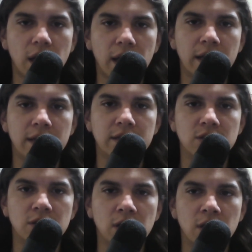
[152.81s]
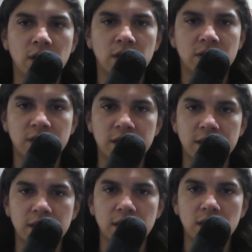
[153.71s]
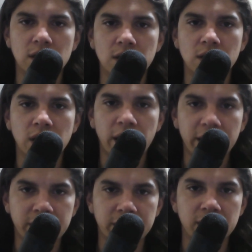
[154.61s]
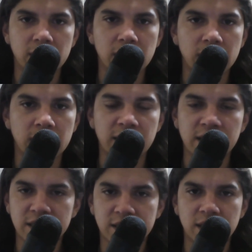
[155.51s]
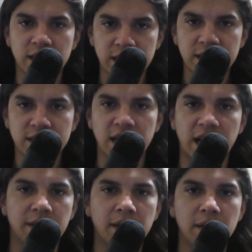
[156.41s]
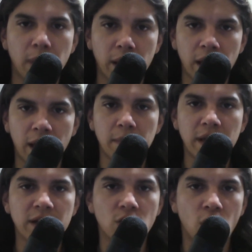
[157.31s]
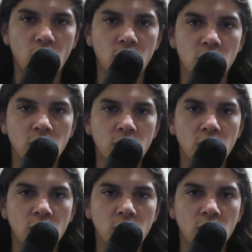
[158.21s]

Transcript: And see, Lenin in his time had made a call